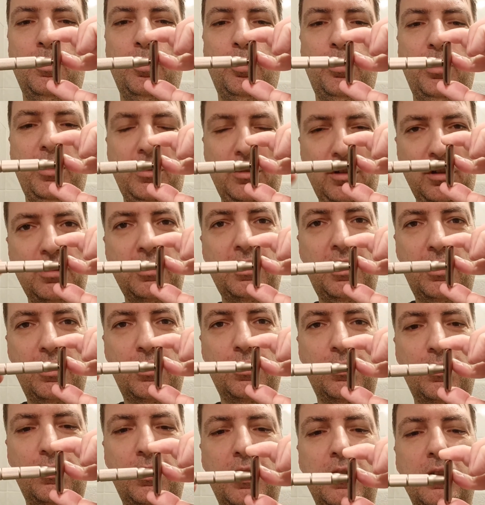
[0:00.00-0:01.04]
Pretty
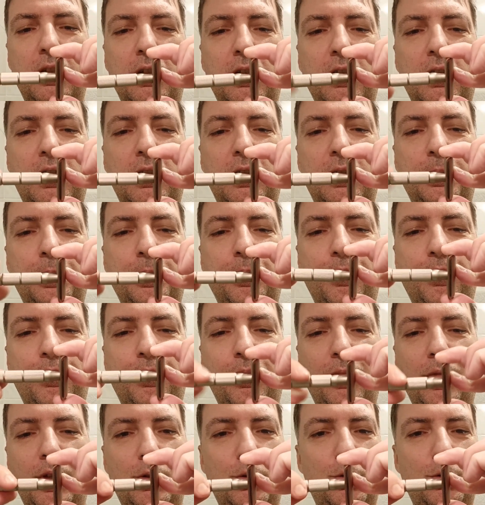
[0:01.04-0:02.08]
nice threading.
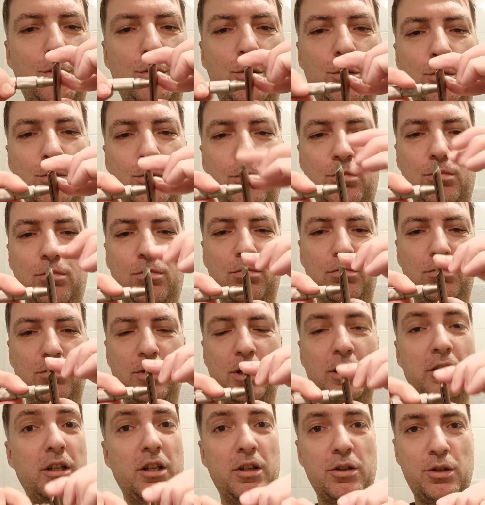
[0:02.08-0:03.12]
So
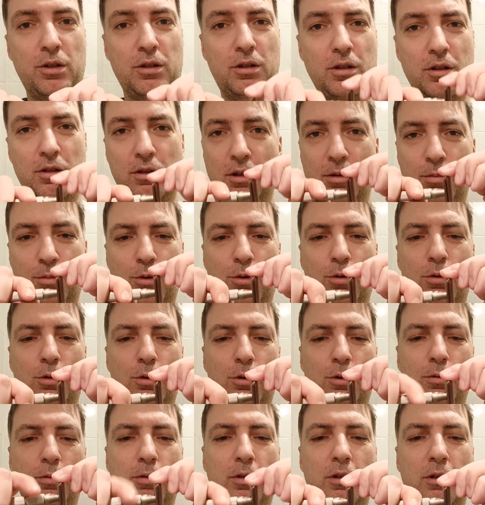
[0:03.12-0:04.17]
I guess it is some sort
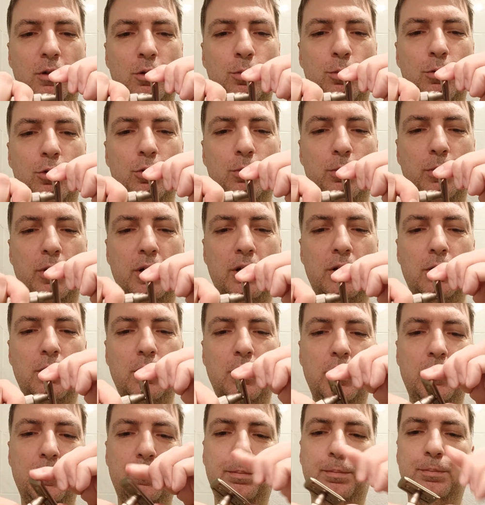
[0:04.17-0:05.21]
of aluminum
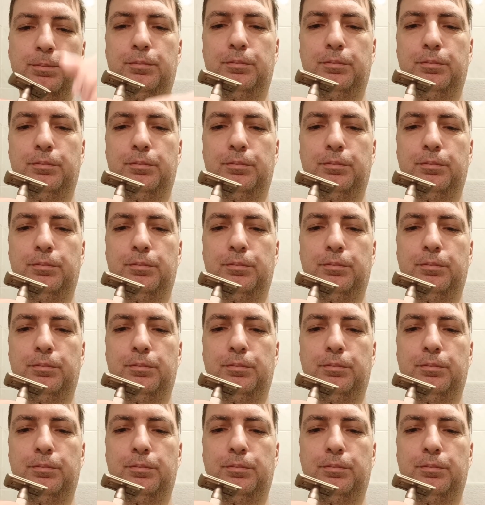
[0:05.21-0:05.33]
alloy,